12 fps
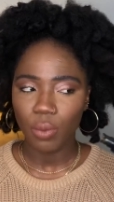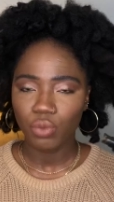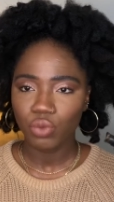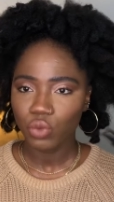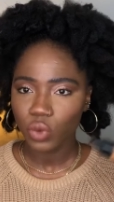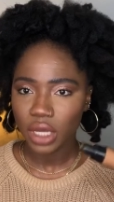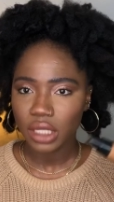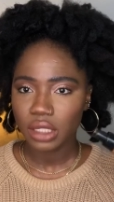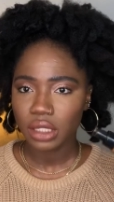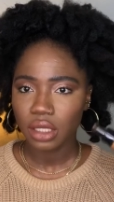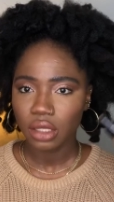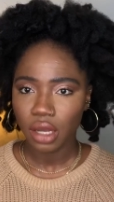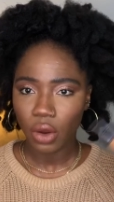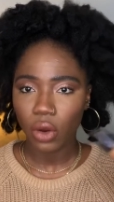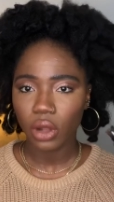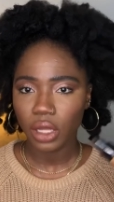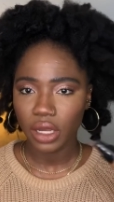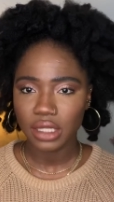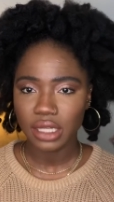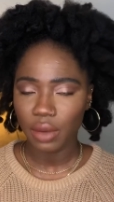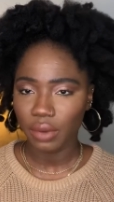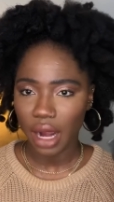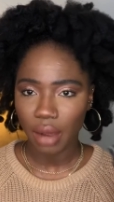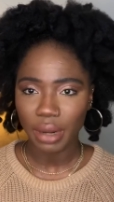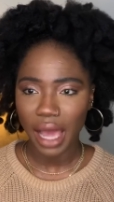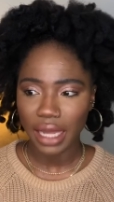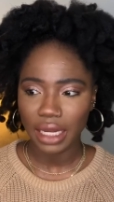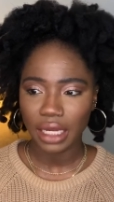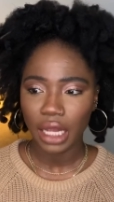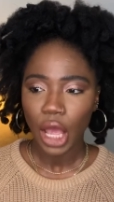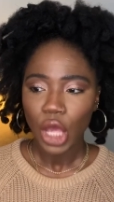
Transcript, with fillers: was earlier today when I applied it.